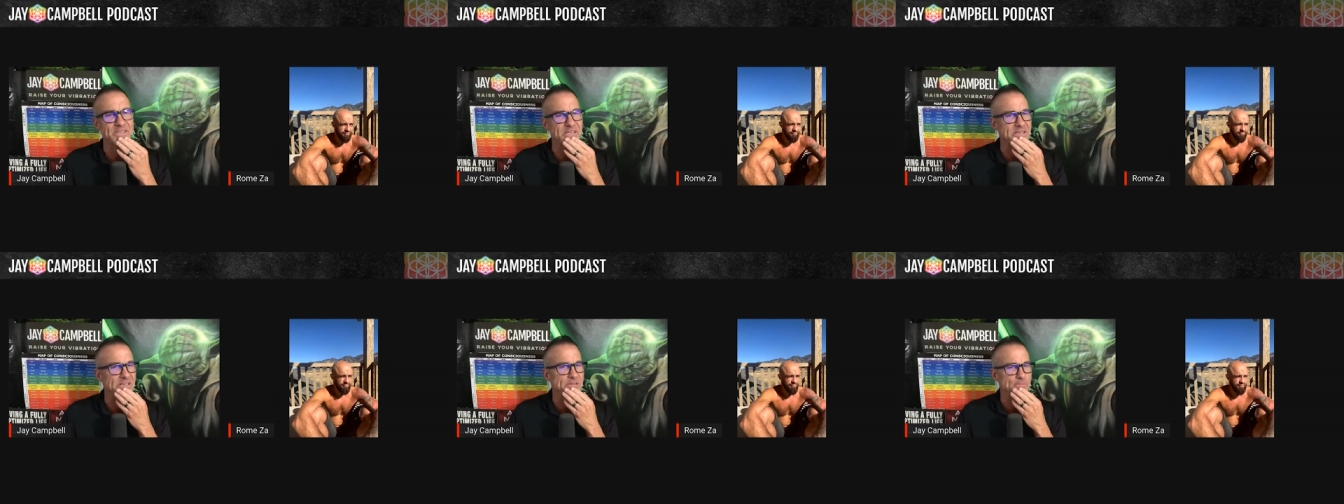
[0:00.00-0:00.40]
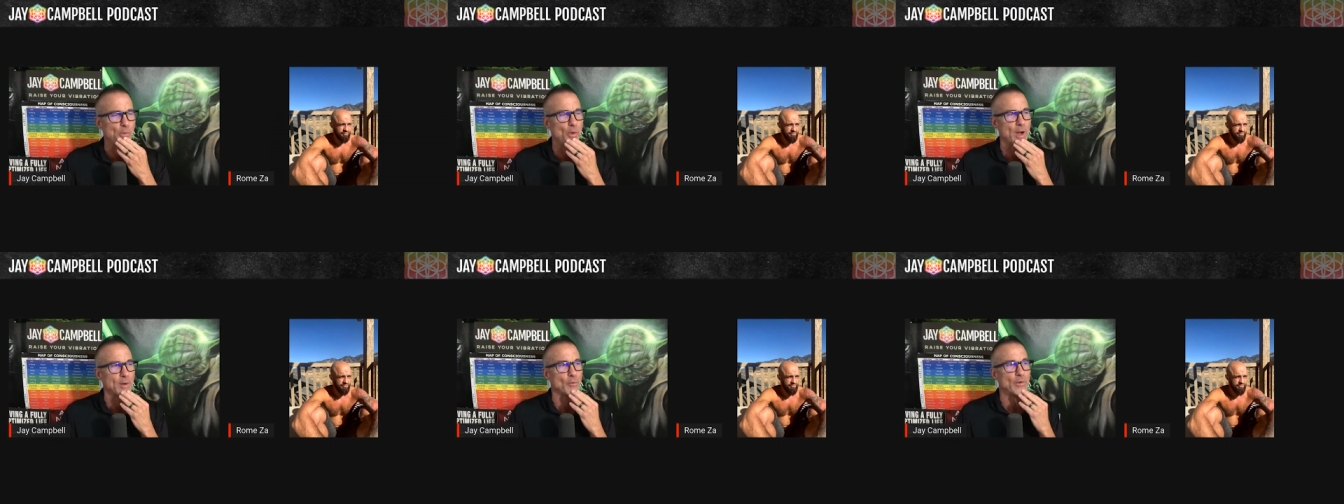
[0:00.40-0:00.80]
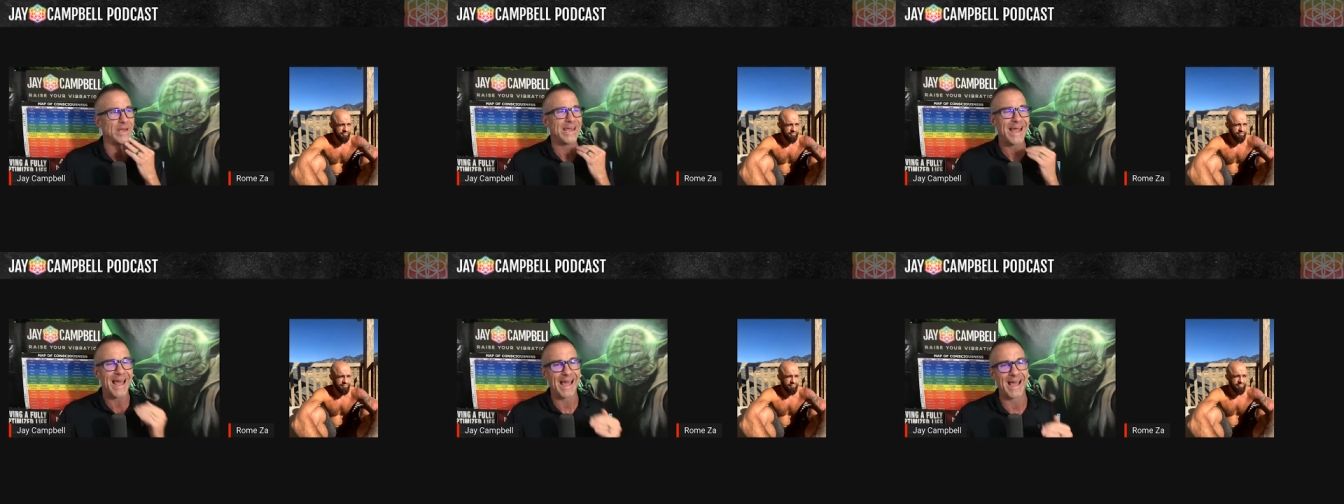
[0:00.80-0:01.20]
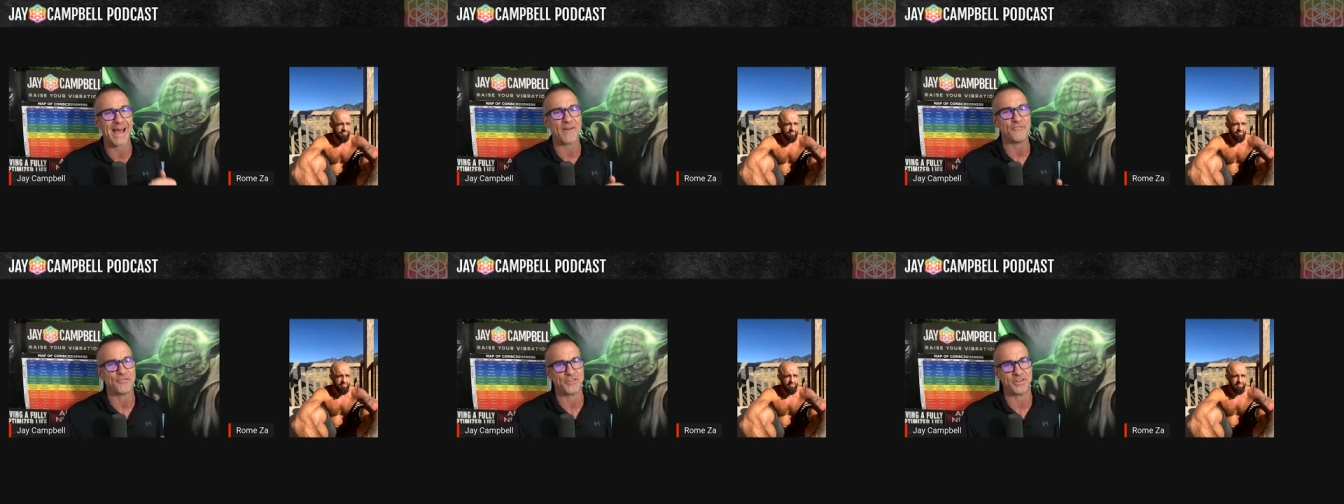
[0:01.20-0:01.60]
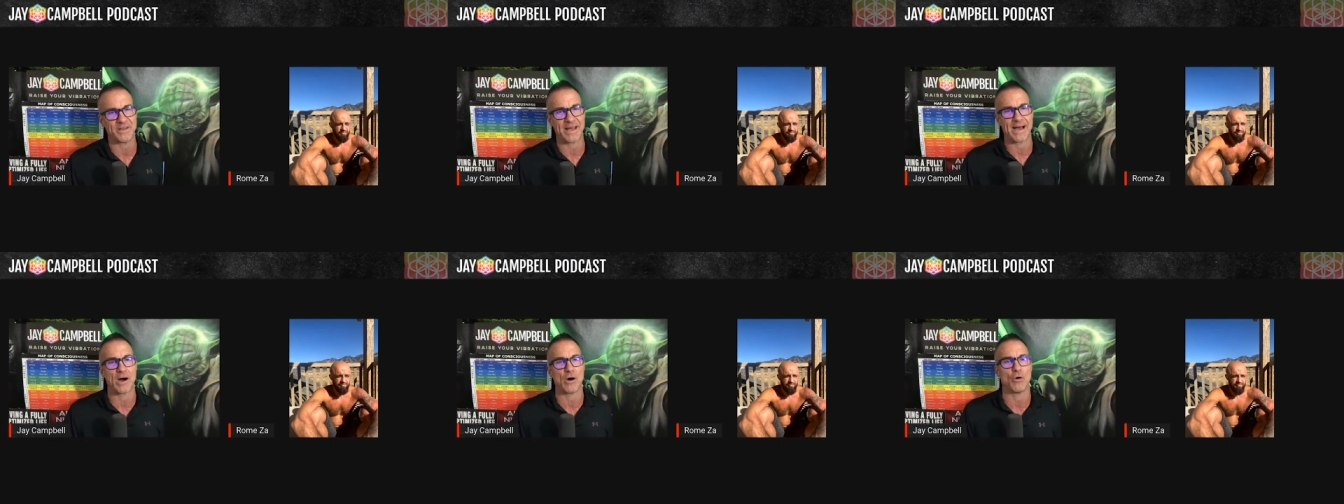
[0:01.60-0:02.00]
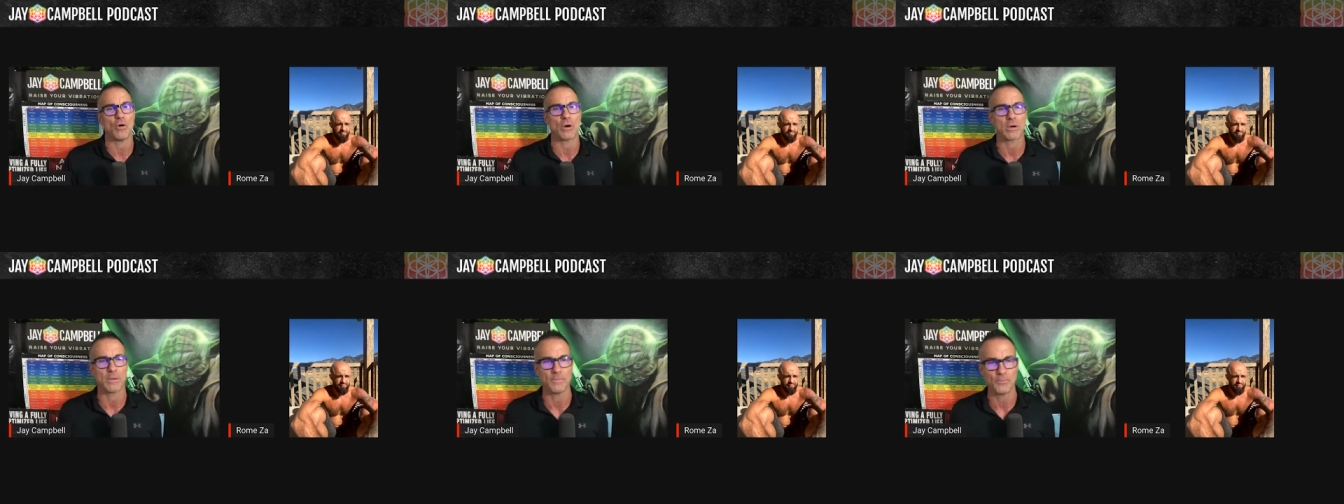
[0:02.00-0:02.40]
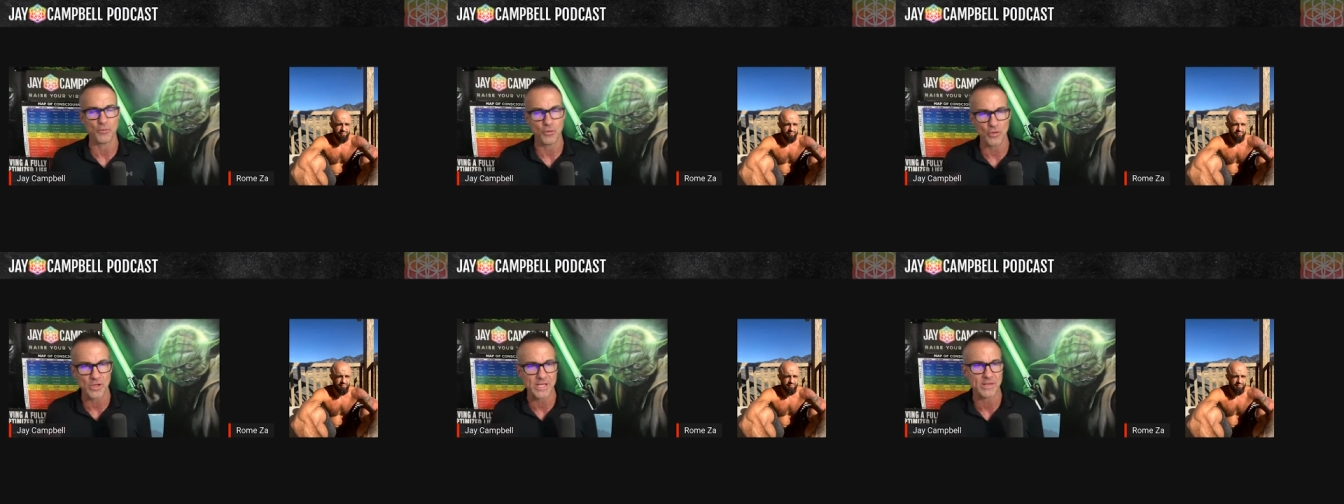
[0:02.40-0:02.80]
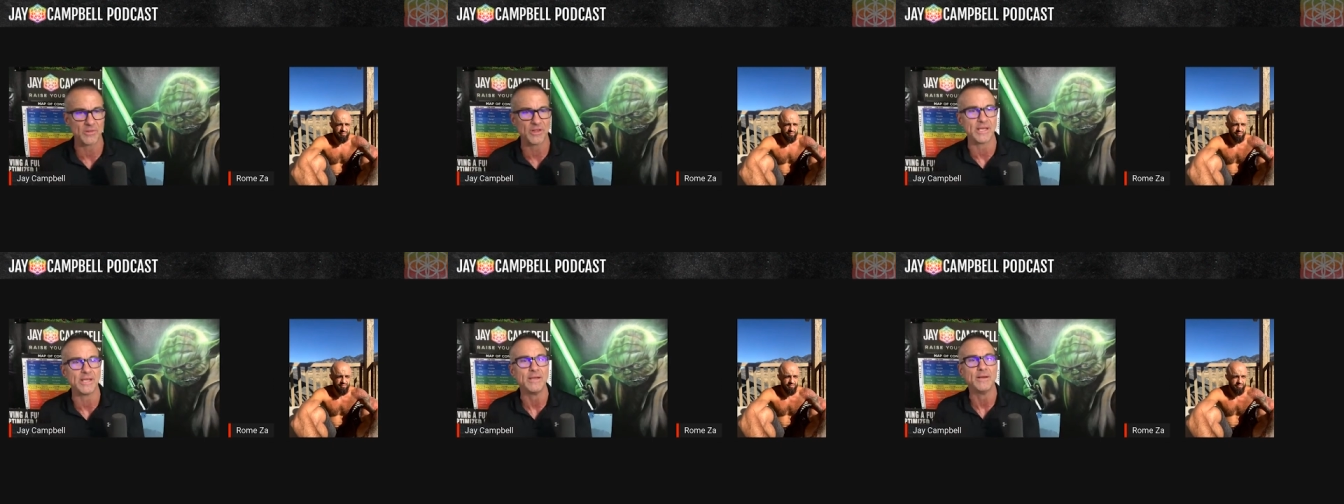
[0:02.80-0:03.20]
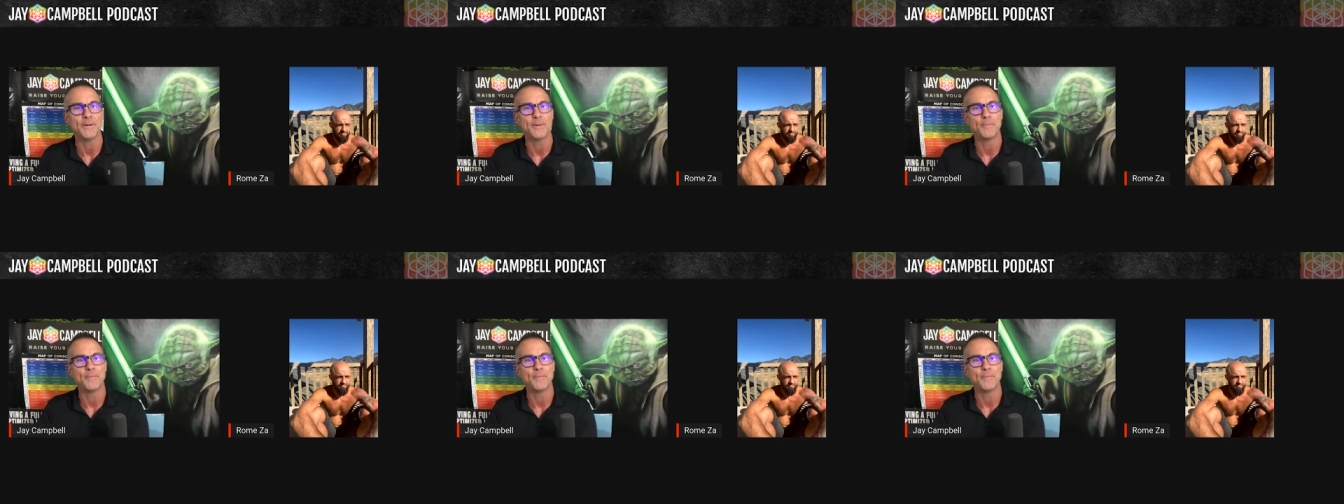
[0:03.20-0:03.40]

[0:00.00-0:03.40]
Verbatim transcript: at this point, we have to now completely